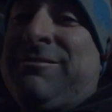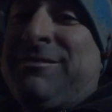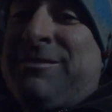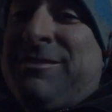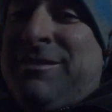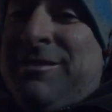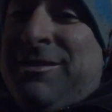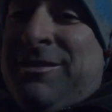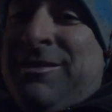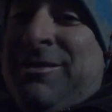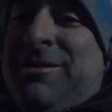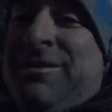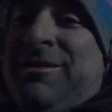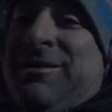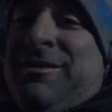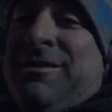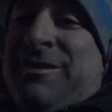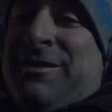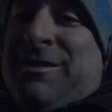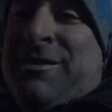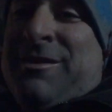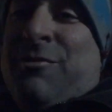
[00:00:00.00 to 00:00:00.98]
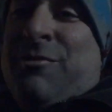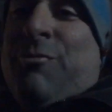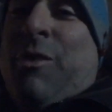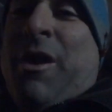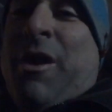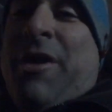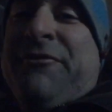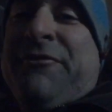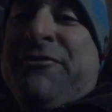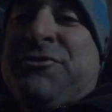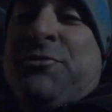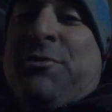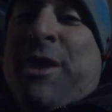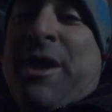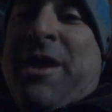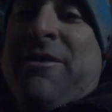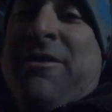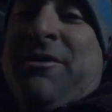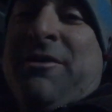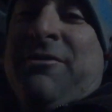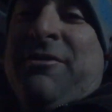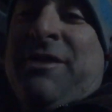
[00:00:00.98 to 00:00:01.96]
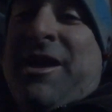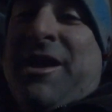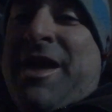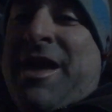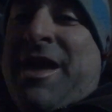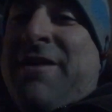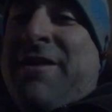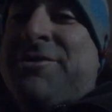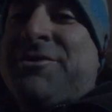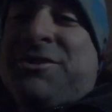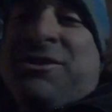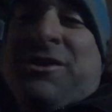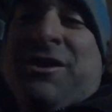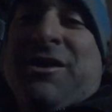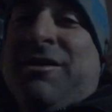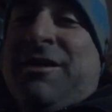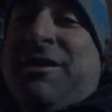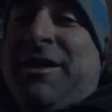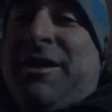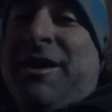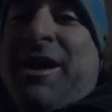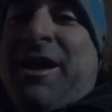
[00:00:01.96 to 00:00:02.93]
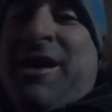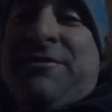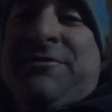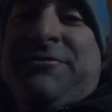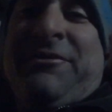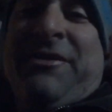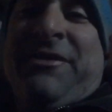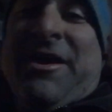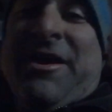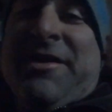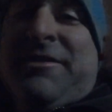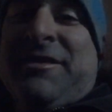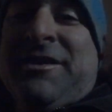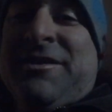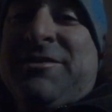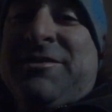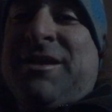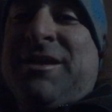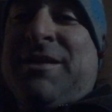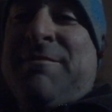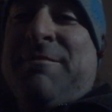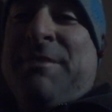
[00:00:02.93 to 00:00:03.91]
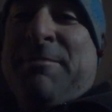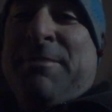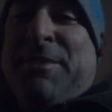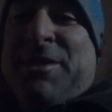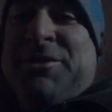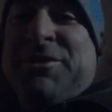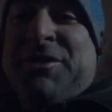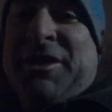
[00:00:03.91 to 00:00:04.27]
Wife is away though right now, so I gotta find things to keep me busy and going.